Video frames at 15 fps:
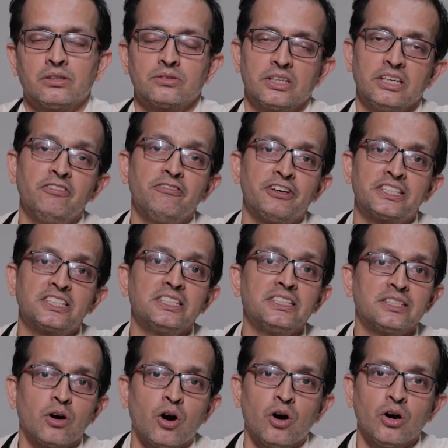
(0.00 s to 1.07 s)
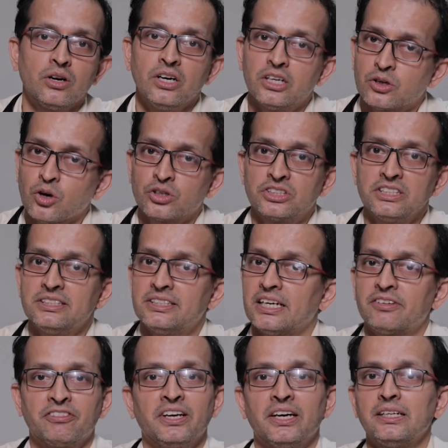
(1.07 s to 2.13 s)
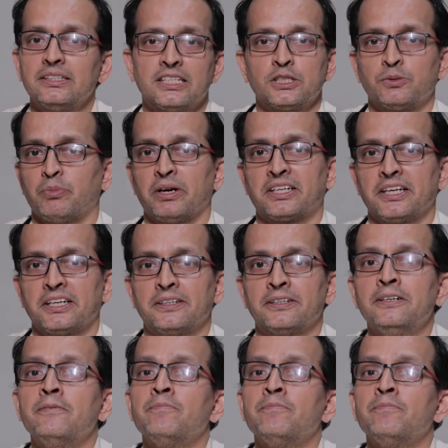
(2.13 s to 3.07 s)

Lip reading: infections or toxins that we are suspecting.